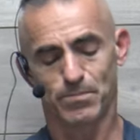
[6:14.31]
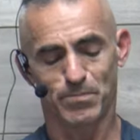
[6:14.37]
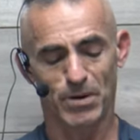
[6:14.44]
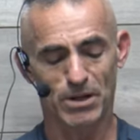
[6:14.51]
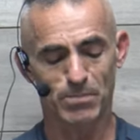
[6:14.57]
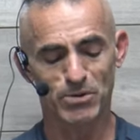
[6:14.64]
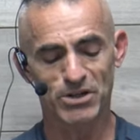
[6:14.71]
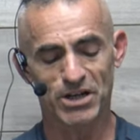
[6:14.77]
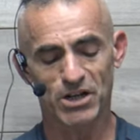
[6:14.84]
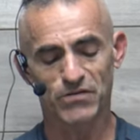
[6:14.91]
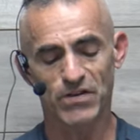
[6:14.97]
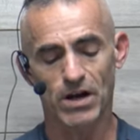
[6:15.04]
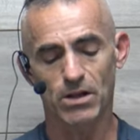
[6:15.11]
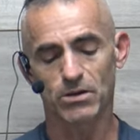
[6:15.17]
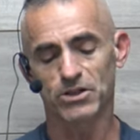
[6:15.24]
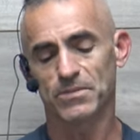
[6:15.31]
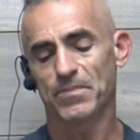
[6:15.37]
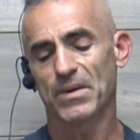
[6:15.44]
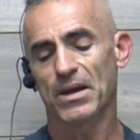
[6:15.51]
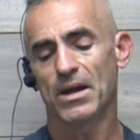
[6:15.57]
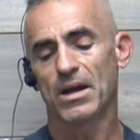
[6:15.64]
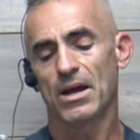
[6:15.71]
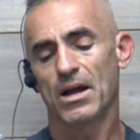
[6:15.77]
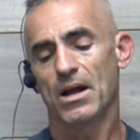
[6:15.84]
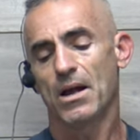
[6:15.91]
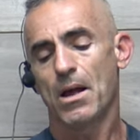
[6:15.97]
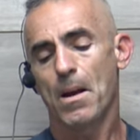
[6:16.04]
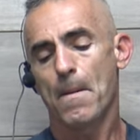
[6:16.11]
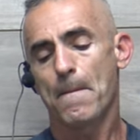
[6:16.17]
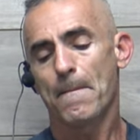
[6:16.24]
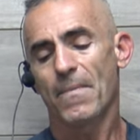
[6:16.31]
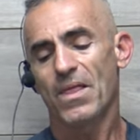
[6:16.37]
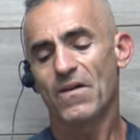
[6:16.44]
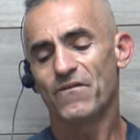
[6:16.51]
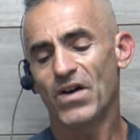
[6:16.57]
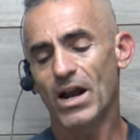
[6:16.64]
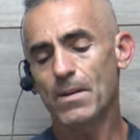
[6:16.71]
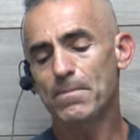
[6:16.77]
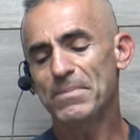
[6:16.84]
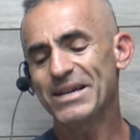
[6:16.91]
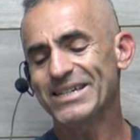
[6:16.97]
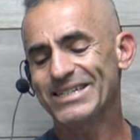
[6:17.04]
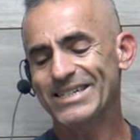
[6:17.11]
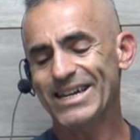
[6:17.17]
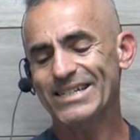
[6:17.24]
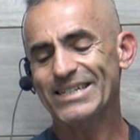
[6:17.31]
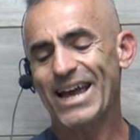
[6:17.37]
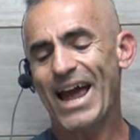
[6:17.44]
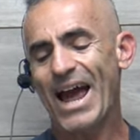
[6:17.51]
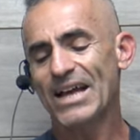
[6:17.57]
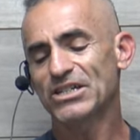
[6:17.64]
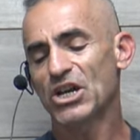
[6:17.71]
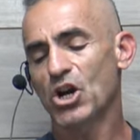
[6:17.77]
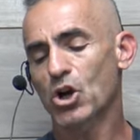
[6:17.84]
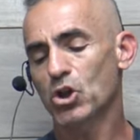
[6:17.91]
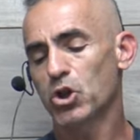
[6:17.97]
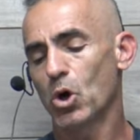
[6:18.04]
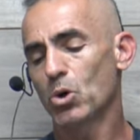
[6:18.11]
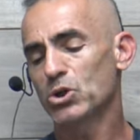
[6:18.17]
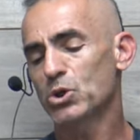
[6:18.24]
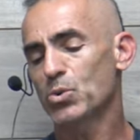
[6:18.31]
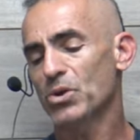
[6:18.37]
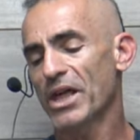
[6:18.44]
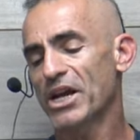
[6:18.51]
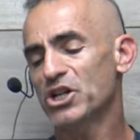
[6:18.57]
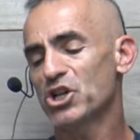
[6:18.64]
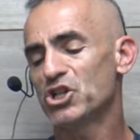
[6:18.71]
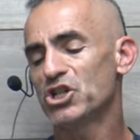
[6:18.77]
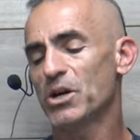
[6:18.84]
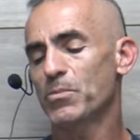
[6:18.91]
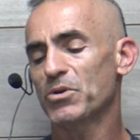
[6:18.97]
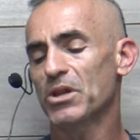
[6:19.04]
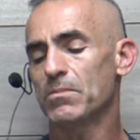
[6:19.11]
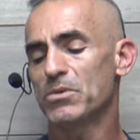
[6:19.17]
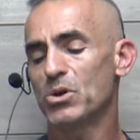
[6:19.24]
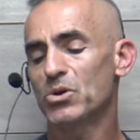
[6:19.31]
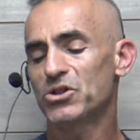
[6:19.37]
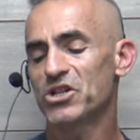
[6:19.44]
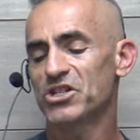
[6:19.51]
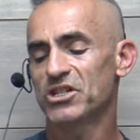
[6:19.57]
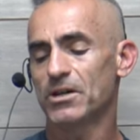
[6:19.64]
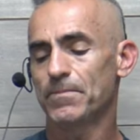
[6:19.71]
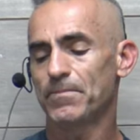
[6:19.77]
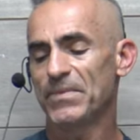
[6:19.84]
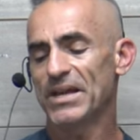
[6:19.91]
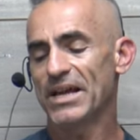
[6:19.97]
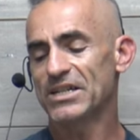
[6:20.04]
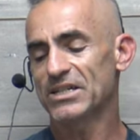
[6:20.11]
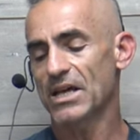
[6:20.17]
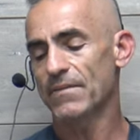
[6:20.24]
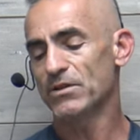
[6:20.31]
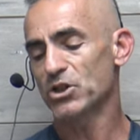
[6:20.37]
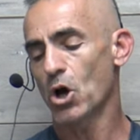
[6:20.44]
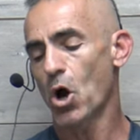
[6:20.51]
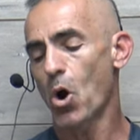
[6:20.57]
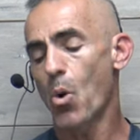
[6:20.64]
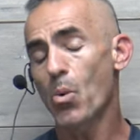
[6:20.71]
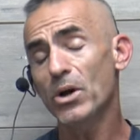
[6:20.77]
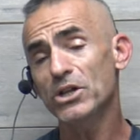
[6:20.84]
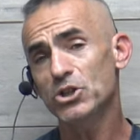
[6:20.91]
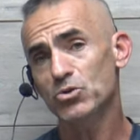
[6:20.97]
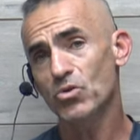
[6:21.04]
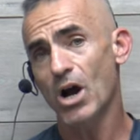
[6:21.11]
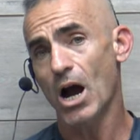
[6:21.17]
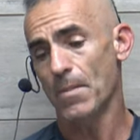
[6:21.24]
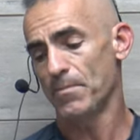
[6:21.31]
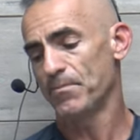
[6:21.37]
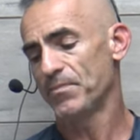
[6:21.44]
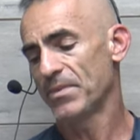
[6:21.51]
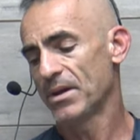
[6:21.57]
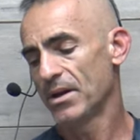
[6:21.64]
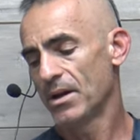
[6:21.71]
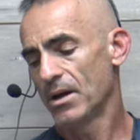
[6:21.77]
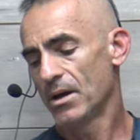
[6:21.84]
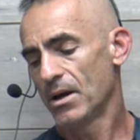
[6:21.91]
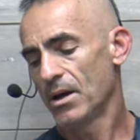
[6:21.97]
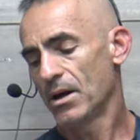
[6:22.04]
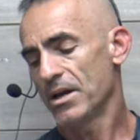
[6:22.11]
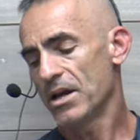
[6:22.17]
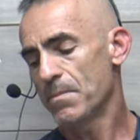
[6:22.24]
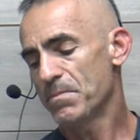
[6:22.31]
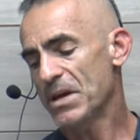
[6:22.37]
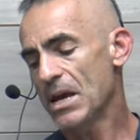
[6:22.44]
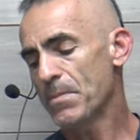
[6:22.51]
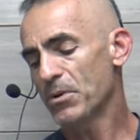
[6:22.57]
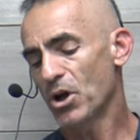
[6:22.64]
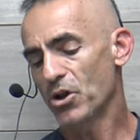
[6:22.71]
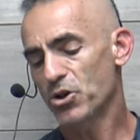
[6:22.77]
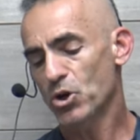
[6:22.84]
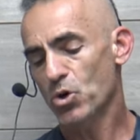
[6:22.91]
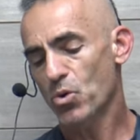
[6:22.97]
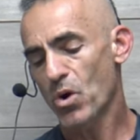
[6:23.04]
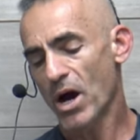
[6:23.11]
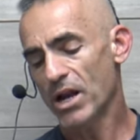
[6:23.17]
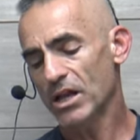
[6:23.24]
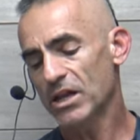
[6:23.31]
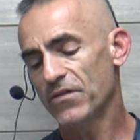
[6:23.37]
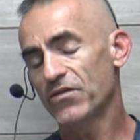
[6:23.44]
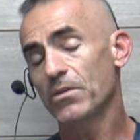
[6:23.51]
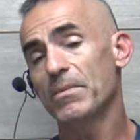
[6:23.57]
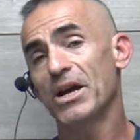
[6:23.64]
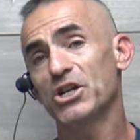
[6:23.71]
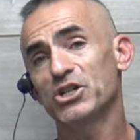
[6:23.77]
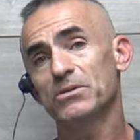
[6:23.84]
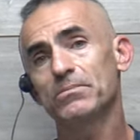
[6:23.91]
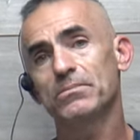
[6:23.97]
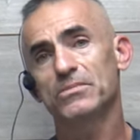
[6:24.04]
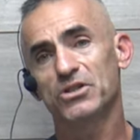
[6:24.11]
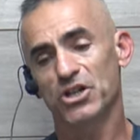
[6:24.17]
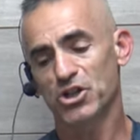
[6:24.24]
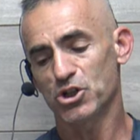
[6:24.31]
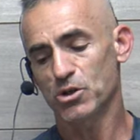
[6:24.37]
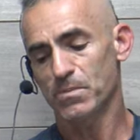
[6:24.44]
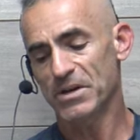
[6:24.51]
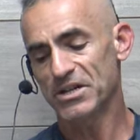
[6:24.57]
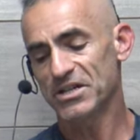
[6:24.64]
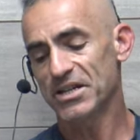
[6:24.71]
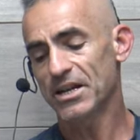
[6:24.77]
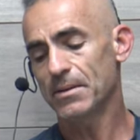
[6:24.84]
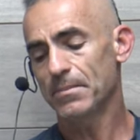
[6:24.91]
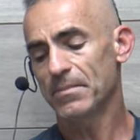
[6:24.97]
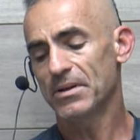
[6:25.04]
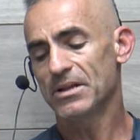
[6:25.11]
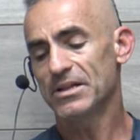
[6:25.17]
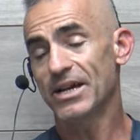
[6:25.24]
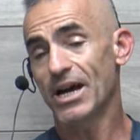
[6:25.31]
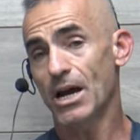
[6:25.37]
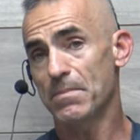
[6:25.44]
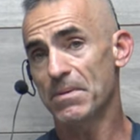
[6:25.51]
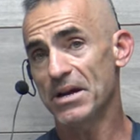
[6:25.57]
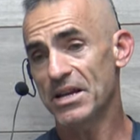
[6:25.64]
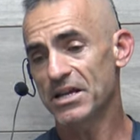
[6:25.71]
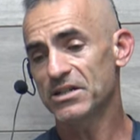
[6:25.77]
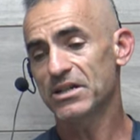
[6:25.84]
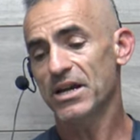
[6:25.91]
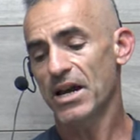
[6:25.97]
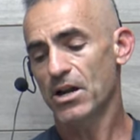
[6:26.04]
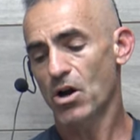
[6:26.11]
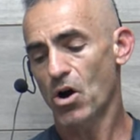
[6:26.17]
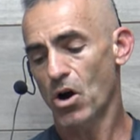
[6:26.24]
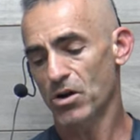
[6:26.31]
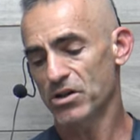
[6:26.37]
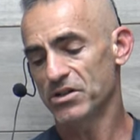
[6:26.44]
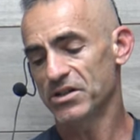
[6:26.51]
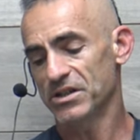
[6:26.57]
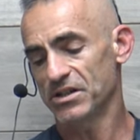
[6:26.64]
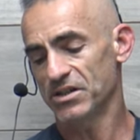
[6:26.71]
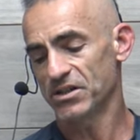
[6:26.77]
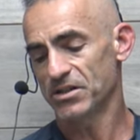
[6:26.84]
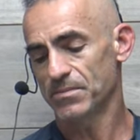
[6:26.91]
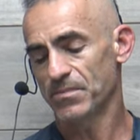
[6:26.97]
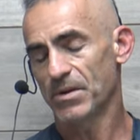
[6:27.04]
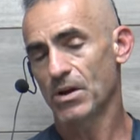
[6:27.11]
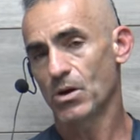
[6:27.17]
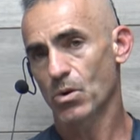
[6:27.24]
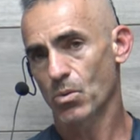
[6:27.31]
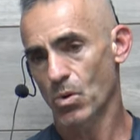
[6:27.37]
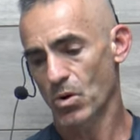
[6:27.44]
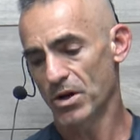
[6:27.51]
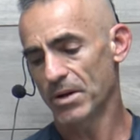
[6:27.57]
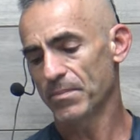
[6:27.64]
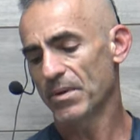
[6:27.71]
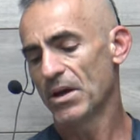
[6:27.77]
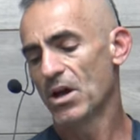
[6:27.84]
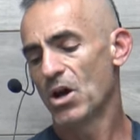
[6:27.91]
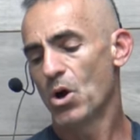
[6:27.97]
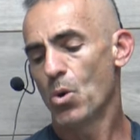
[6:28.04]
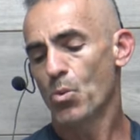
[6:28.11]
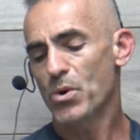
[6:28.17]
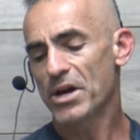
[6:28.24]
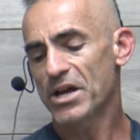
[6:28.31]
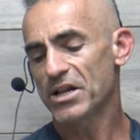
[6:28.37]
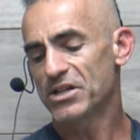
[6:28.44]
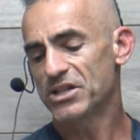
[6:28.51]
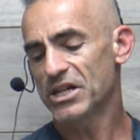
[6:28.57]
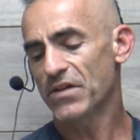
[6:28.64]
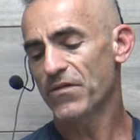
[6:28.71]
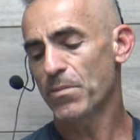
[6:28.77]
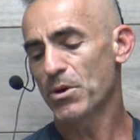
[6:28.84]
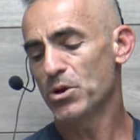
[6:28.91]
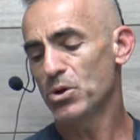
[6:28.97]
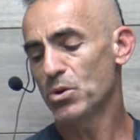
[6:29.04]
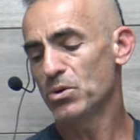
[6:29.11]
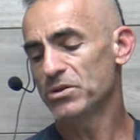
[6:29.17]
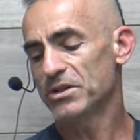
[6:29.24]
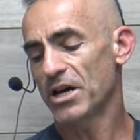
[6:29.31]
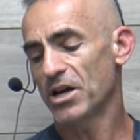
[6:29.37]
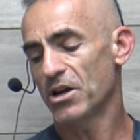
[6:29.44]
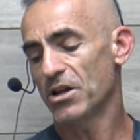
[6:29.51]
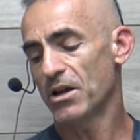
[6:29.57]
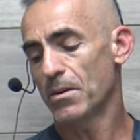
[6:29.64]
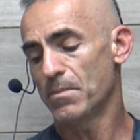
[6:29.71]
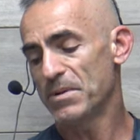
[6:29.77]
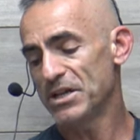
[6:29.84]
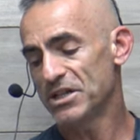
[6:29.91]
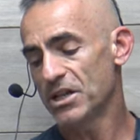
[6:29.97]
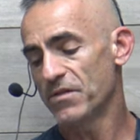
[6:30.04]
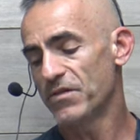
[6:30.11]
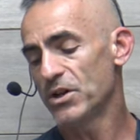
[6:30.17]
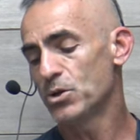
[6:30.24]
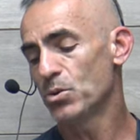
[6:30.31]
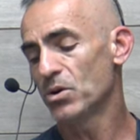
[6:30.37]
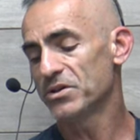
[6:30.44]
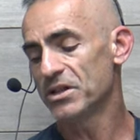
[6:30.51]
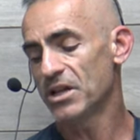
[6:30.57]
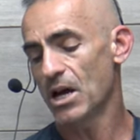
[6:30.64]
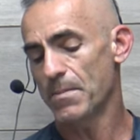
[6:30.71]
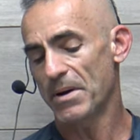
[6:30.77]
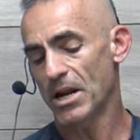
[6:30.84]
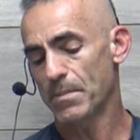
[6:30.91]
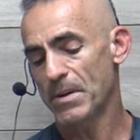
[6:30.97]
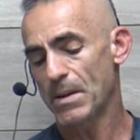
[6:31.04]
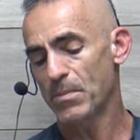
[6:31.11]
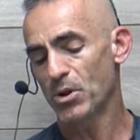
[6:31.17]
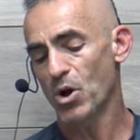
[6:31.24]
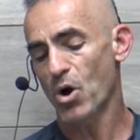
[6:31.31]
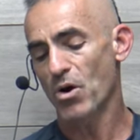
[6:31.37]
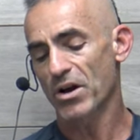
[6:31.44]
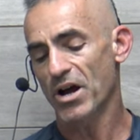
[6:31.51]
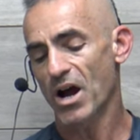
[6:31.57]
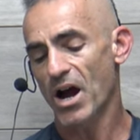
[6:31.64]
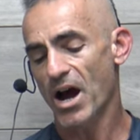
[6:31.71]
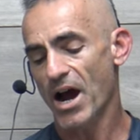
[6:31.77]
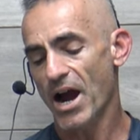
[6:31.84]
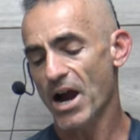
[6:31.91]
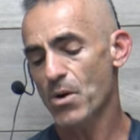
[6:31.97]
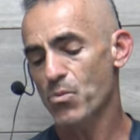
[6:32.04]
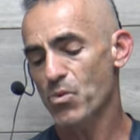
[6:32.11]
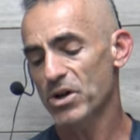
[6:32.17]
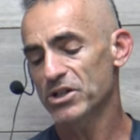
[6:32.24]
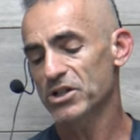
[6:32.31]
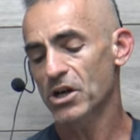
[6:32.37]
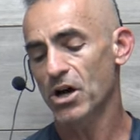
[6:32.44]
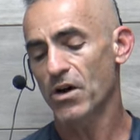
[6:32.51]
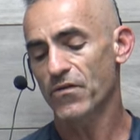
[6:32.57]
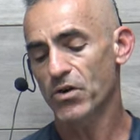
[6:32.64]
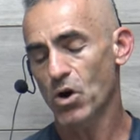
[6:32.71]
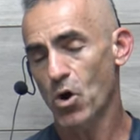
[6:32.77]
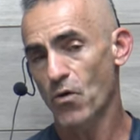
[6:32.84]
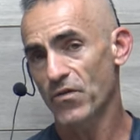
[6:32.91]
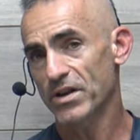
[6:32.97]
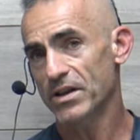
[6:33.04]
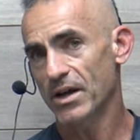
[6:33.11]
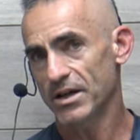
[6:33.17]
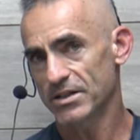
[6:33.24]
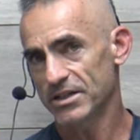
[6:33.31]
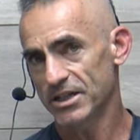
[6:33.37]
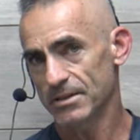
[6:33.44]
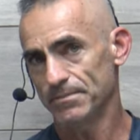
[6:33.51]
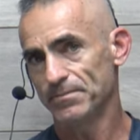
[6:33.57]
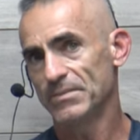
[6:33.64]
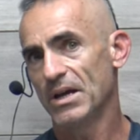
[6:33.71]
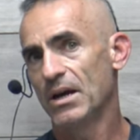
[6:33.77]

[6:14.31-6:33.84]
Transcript: But to proceed as follows. Vitamin B6 has a close relationship with the immune system. Its levels always drop in people under chronic inflammation, such as obesity, diabetes, and heart disease. Quoting, "We can see from the news that obese individuals and diabetic people are at a high risk of COVID-19.